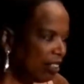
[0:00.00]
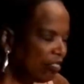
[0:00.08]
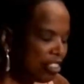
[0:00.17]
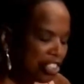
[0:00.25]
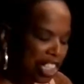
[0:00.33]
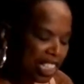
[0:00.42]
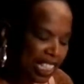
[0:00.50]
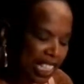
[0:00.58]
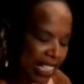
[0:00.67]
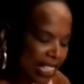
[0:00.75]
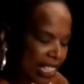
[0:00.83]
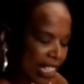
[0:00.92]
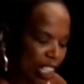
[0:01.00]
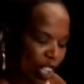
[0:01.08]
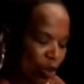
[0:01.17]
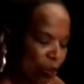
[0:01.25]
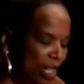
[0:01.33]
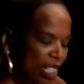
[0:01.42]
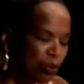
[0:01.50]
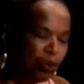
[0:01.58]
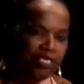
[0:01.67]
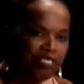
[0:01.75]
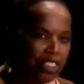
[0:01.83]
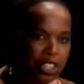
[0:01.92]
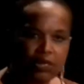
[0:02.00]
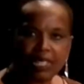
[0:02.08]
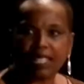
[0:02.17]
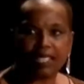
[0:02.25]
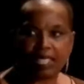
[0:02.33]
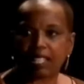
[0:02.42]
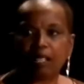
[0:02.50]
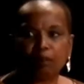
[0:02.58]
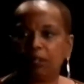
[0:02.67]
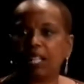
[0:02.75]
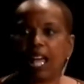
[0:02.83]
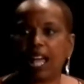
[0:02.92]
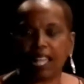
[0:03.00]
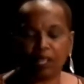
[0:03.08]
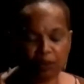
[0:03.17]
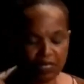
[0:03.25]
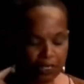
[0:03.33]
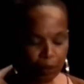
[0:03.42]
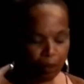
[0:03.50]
Virginia still was refusing to comply with the